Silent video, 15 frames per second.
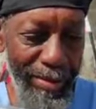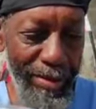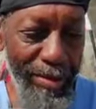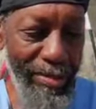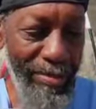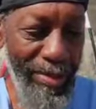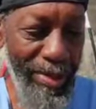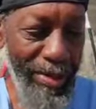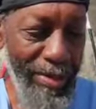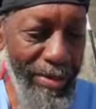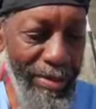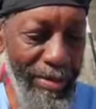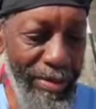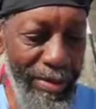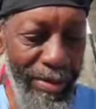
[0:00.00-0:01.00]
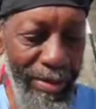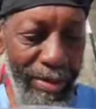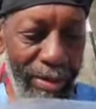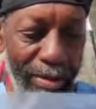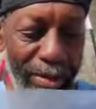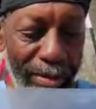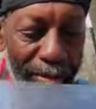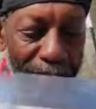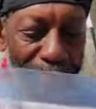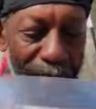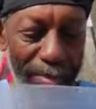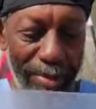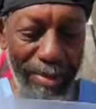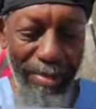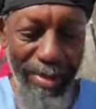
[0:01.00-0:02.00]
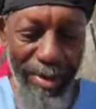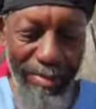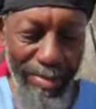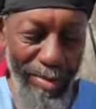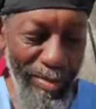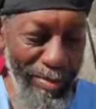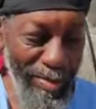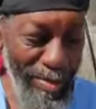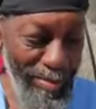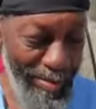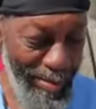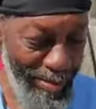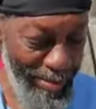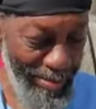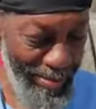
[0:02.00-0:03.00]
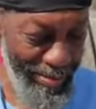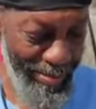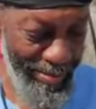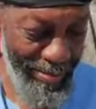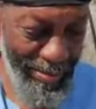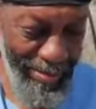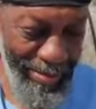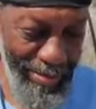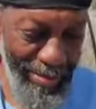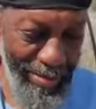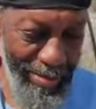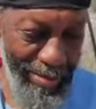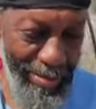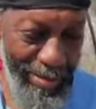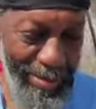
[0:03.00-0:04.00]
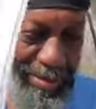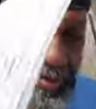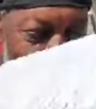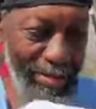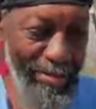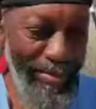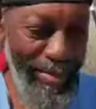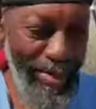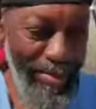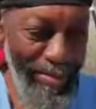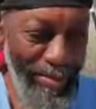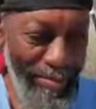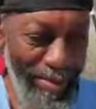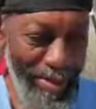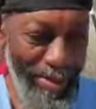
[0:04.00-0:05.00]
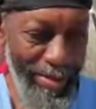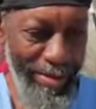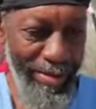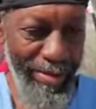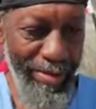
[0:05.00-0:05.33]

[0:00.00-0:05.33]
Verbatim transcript: this week, uh-oh, maybe I don't have the whole poem here. This week I'm going to read